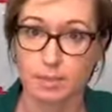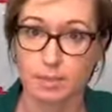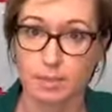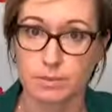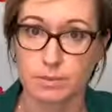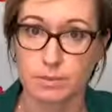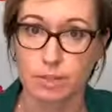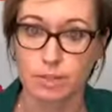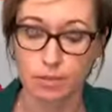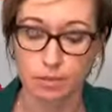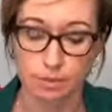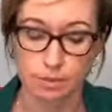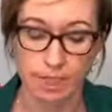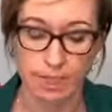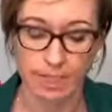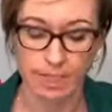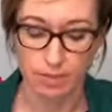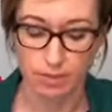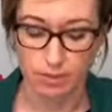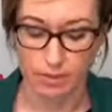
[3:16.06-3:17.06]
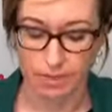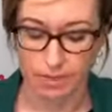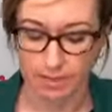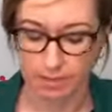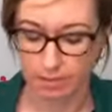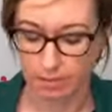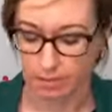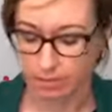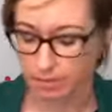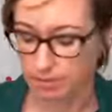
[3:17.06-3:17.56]
Social Media and
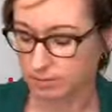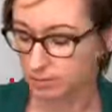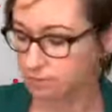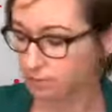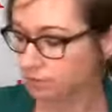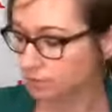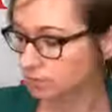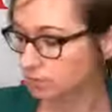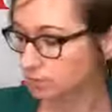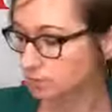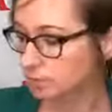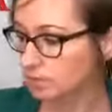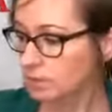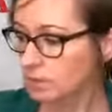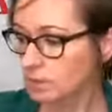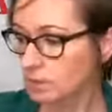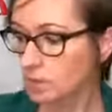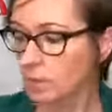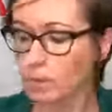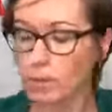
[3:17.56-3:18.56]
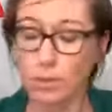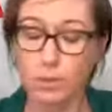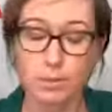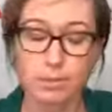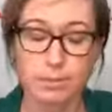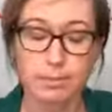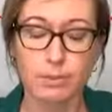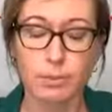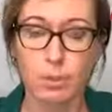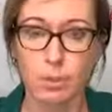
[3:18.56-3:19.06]
Death, although it's
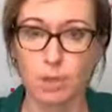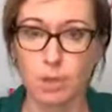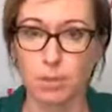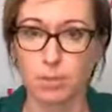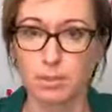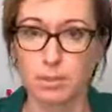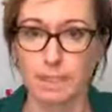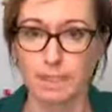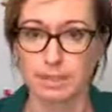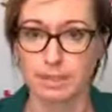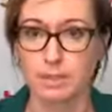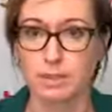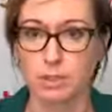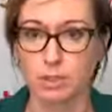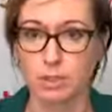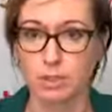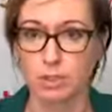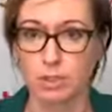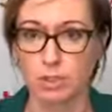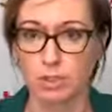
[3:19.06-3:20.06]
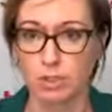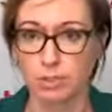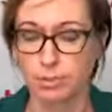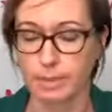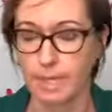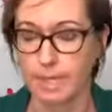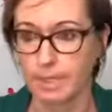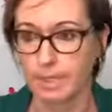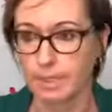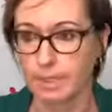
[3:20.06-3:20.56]
more complex than just social
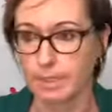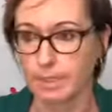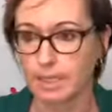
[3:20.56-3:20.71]
media.